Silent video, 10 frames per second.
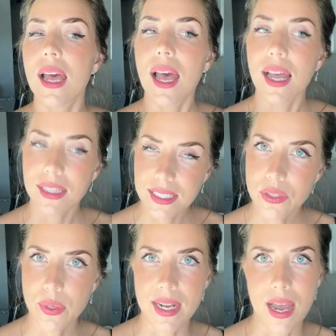At least
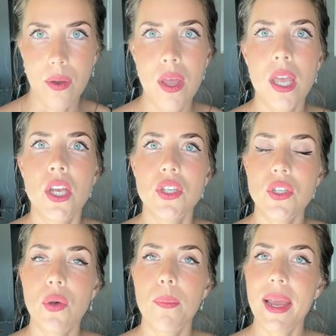right now.
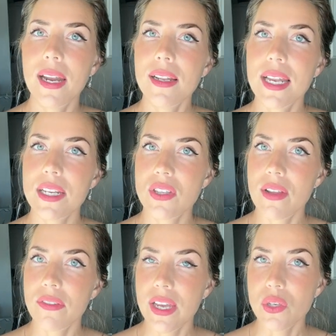So my airline is
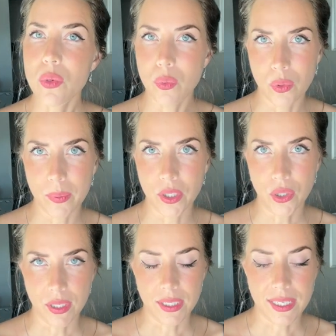not flying to Aruba
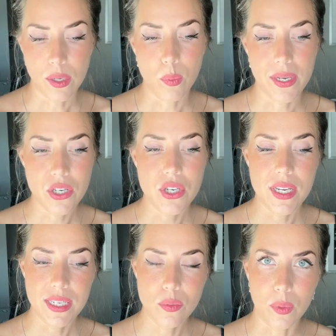currently, which
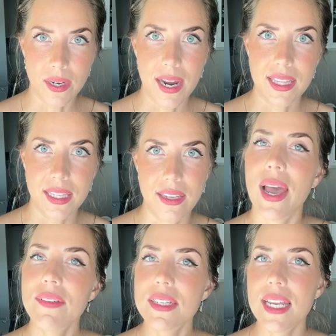is where I live. I
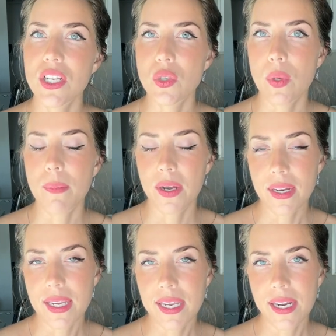have to take 2
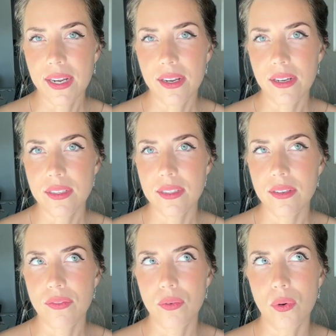American carriers
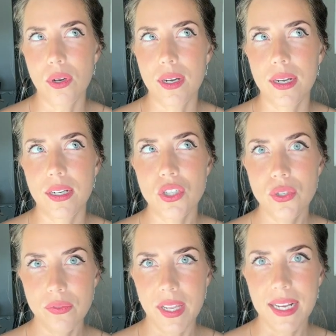for 2
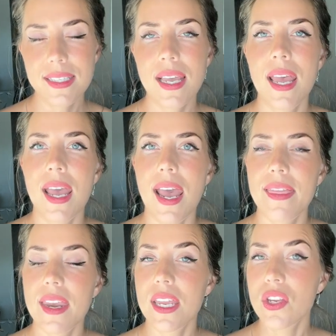flights, and
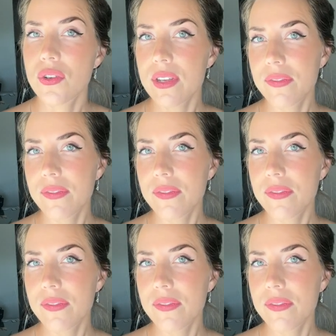then I can usually